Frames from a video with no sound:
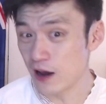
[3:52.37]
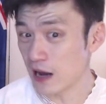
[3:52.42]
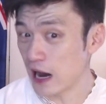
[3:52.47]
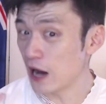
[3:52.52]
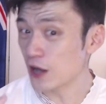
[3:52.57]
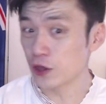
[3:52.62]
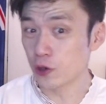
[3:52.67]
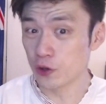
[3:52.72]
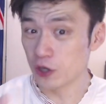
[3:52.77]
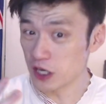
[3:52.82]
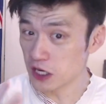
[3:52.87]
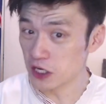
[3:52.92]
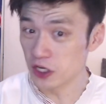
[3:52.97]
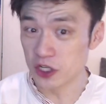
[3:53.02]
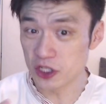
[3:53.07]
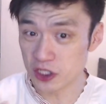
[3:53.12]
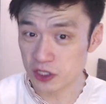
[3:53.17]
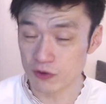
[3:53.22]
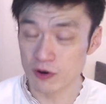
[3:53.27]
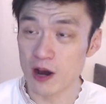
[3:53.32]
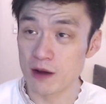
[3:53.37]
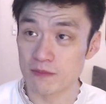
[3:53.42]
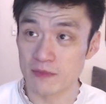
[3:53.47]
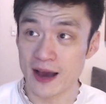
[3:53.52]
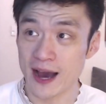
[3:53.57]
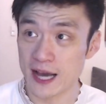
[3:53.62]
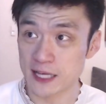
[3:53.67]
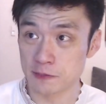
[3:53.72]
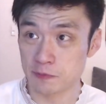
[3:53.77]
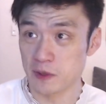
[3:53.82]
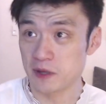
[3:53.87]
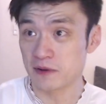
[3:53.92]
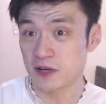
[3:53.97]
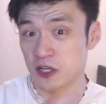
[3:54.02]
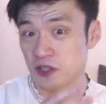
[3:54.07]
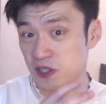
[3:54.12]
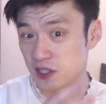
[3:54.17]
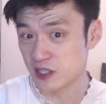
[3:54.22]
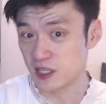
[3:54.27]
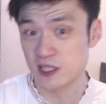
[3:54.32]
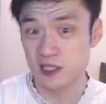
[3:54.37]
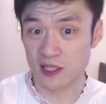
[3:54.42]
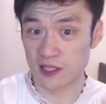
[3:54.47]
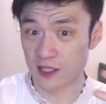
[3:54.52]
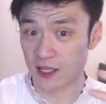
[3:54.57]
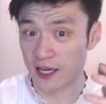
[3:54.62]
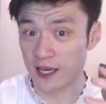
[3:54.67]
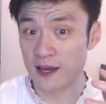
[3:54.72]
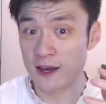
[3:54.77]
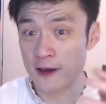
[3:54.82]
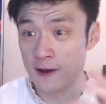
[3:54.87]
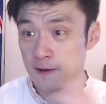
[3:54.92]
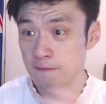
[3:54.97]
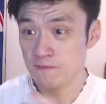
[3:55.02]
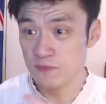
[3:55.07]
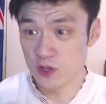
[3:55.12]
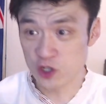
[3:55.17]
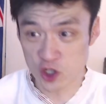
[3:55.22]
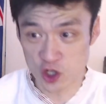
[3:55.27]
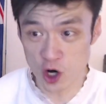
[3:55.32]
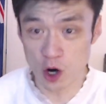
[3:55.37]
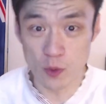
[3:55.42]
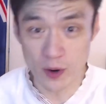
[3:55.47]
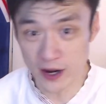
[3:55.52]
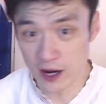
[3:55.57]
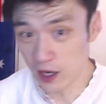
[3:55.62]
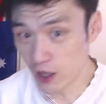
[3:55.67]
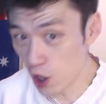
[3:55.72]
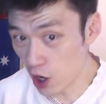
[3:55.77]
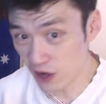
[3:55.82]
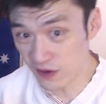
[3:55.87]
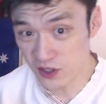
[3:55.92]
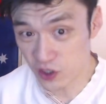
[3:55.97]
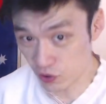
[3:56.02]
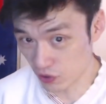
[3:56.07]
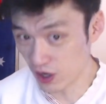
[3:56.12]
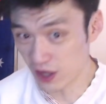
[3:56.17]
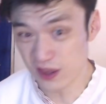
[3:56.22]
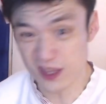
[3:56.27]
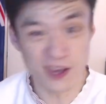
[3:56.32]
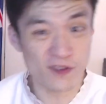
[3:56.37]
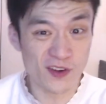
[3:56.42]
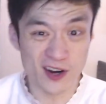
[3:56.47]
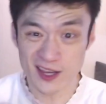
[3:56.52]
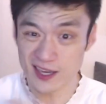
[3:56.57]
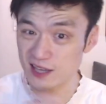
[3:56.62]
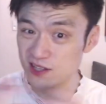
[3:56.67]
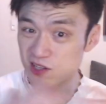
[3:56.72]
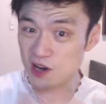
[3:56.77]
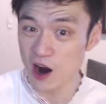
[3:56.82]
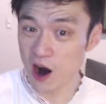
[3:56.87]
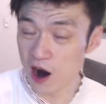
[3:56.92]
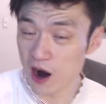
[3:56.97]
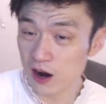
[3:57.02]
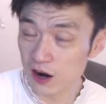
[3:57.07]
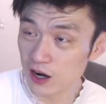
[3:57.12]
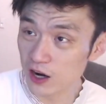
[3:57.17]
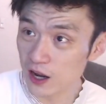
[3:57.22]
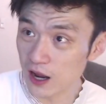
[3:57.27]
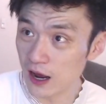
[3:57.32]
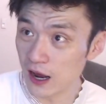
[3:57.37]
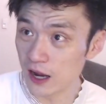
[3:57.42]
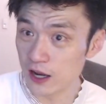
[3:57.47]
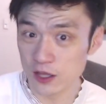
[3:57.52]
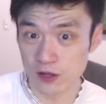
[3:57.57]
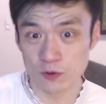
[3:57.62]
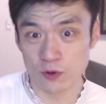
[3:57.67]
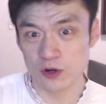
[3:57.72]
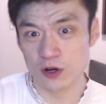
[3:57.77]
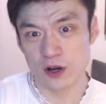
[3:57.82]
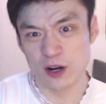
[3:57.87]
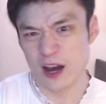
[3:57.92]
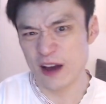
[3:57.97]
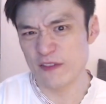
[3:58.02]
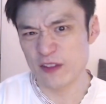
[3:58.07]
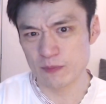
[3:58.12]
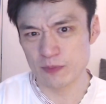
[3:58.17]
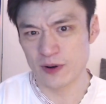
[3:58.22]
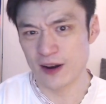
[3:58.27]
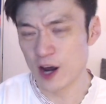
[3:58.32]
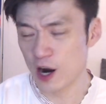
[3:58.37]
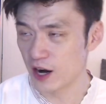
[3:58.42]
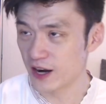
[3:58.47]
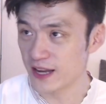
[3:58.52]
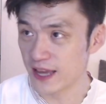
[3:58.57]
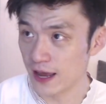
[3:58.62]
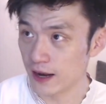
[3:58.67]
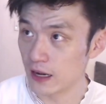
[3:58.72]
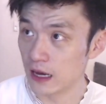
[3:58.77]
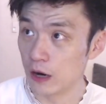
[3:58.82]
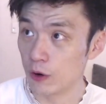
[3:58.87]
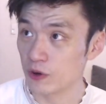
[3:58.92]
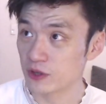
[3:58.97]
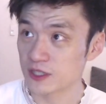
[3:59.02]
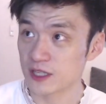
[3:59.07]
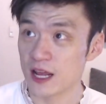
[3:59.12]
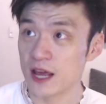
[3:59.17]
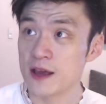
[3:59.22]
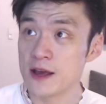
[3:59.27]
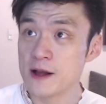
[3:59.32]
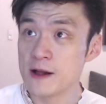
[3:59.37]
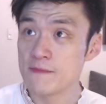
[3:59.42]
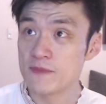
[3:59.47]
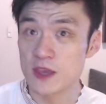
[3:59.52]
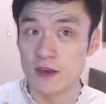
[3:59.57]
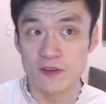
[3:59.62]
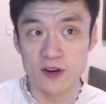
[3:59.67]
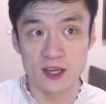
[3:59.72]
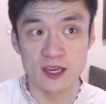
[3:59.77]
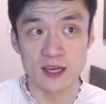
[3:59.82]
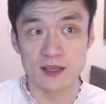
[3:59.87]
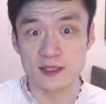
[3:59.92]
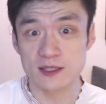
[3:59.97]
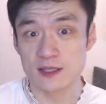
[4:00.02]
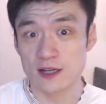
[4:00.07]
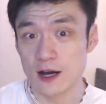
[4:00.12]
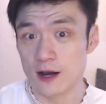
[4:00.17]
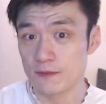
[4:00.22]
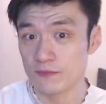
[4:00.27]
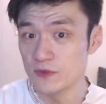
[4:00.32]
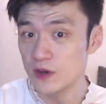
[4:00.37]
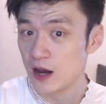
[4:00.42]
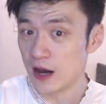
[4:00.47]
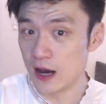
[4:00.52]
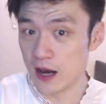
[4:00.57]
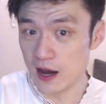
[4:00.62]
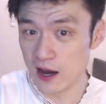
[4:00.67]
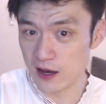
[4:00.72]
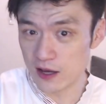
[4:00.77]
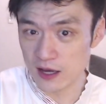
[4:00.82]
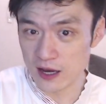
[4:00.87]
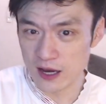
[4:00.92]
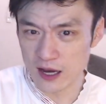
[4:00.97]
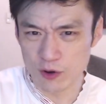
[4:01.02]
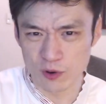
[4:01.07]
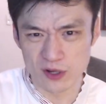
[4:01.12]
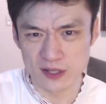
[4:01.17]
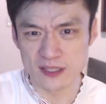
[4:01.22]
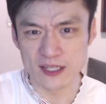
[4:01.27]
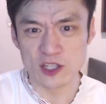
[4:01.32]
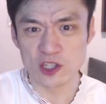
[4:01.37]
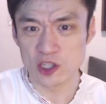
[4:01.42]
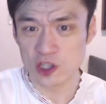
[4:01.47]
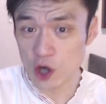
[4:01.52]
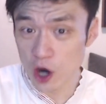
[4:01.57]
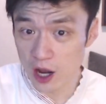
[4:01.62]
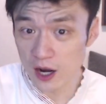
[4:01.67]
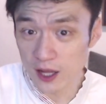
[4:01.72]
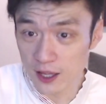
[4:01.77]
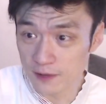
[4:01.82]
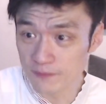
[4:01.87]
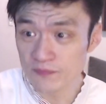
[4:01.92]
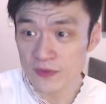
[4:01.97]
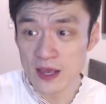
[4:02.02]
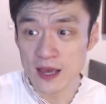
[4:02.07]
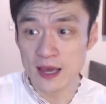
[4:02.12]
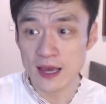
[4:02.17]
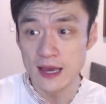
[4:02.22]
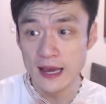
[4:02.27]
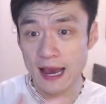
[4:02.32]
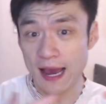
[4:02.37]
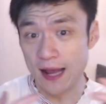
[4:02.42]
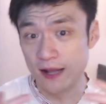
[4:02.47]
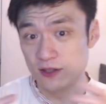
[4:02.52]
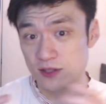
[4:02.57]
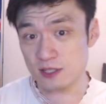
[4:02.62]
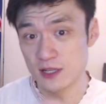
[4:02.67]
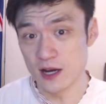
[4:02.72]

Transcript: thought the English scrum has been consistently showing a lot of strength, even against Ireland. I haven't played Ireland yet. Even against Scotland and